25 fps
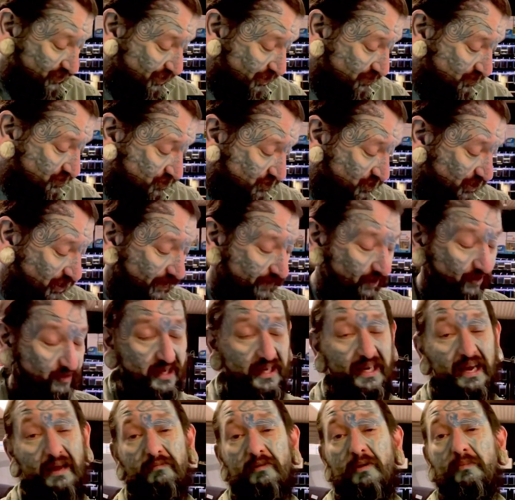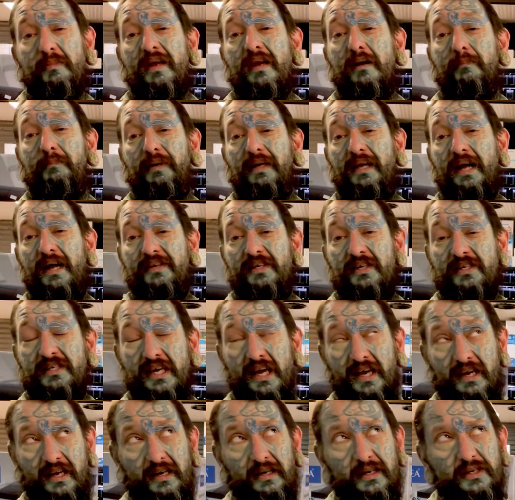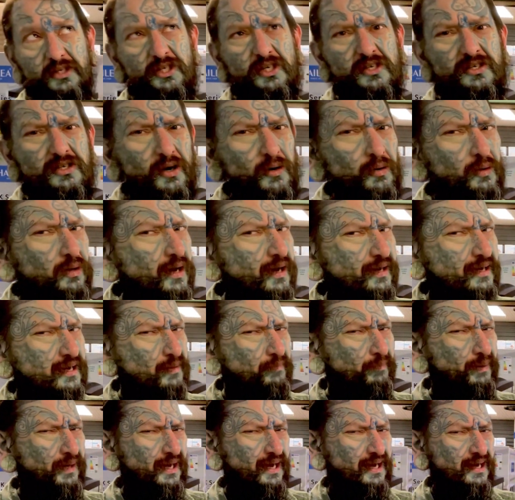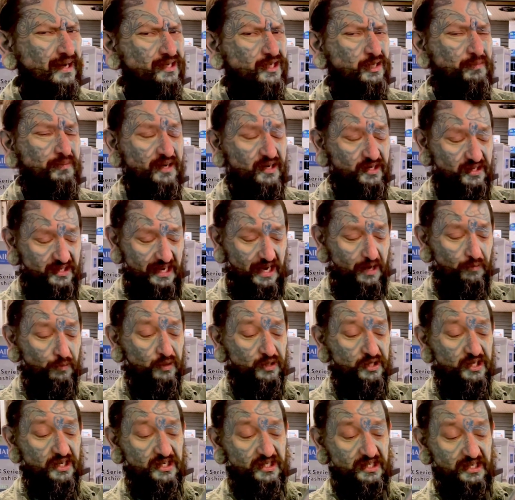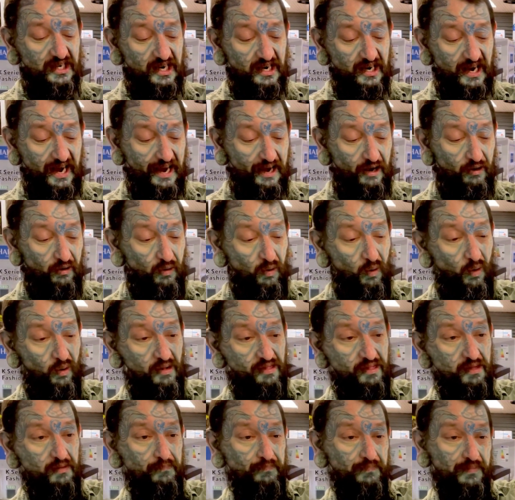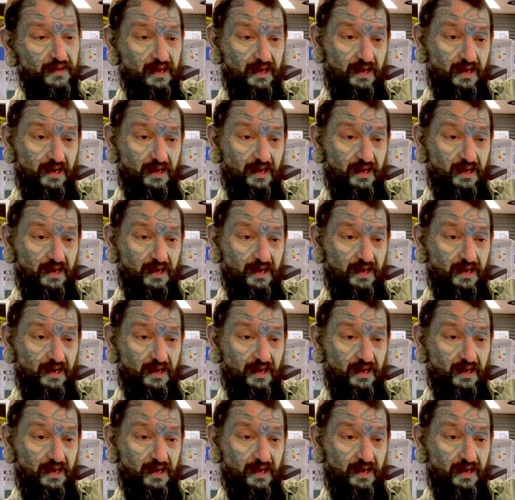so try not to keep them in a planted tank unless you don't like your plants because they will just inhale all of them.